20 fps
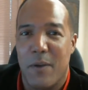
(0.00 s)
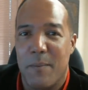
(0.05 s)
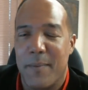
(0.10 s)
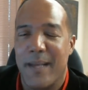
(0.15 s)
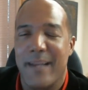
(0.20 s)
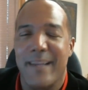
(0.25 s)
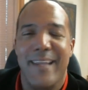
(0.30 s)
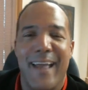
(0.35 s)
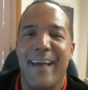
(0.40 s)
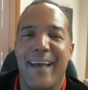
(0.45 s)
I'm
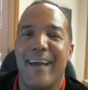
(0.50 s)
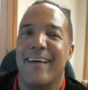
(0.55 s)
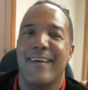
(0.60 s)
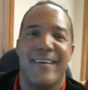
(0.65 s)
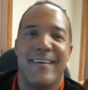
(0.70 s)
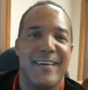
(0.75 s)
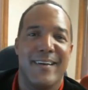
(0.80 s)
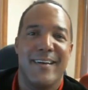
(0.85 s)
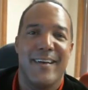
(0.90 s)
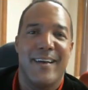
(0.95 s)
like, Yeah,
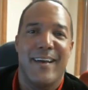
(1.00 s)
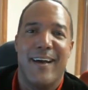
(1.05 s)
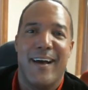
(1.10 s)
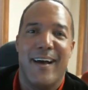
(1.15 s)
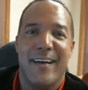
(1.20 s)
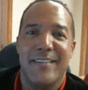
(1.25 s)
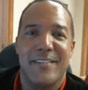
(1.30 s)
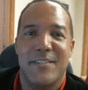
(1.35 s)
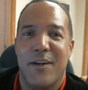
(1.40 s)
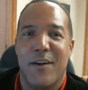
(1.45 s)

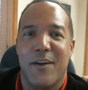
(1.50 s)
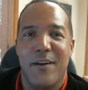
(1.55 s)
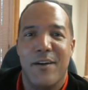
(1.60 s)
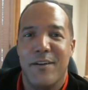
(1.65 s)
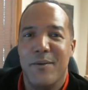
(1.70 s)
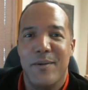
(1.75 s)
I just started